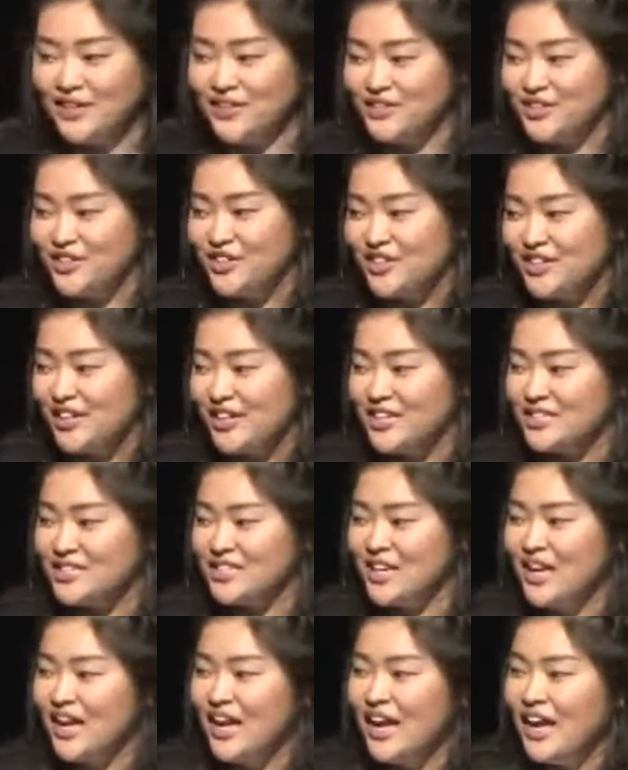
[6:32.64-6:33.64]
do this
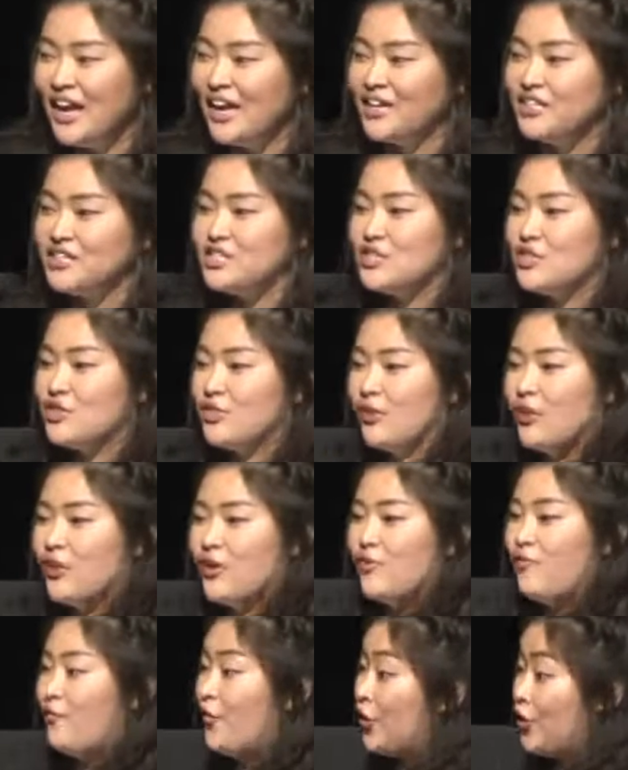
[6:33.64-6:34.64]
is
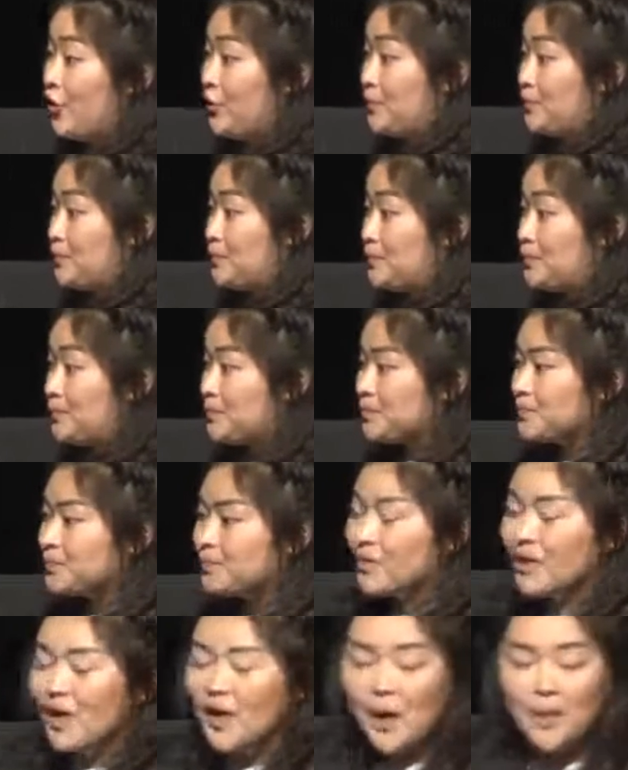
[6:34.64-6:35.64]
through food.
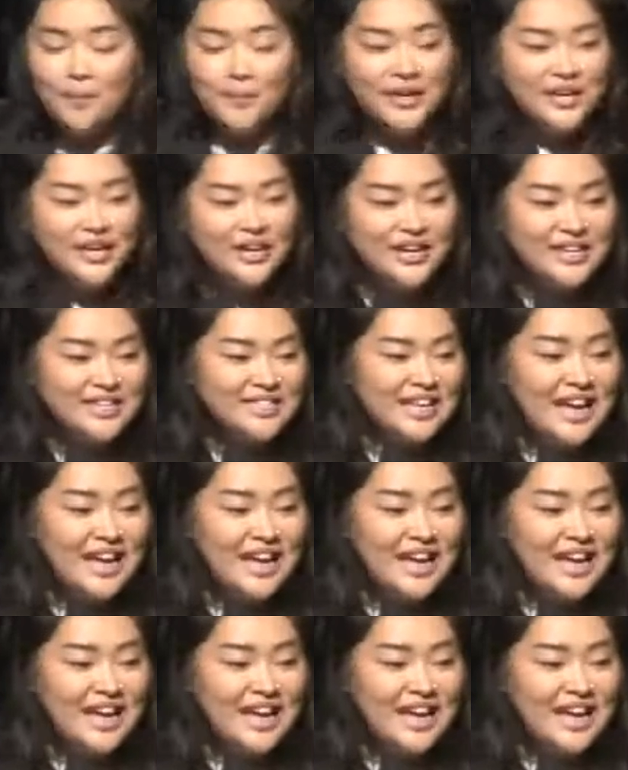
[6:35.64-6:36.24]
Because